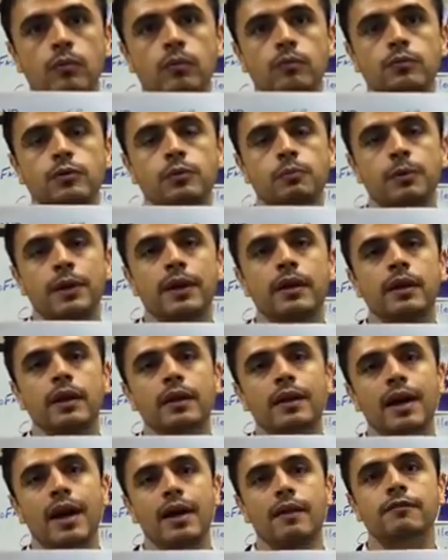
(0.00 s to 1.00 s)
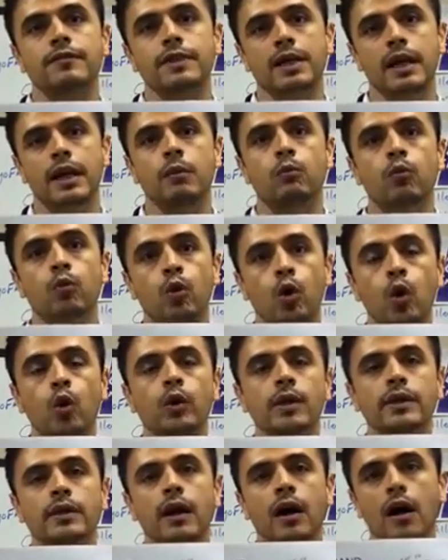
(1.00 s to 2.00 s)
spend a lot of time
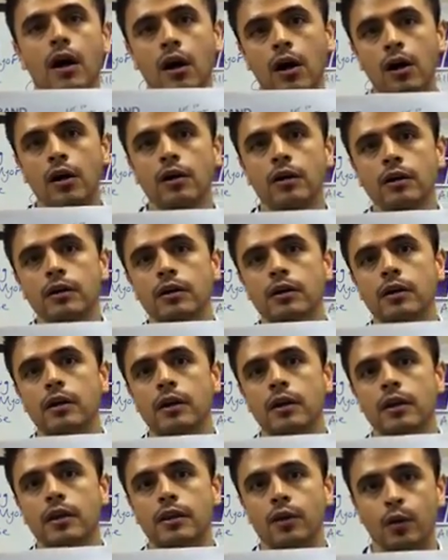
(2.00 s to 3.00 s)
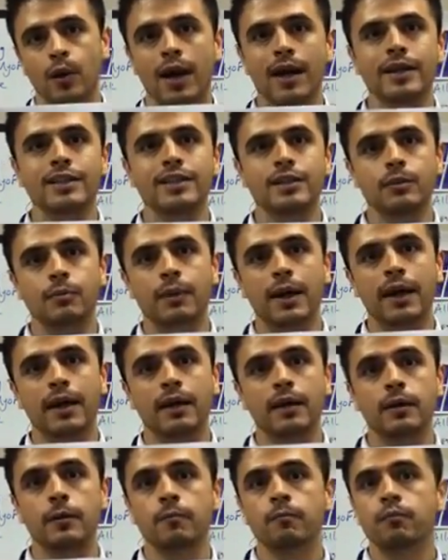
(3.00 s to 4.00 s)
rolling on their IT
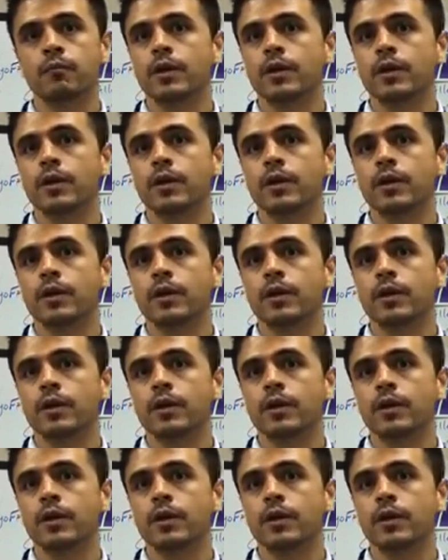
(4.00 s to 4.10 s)
band.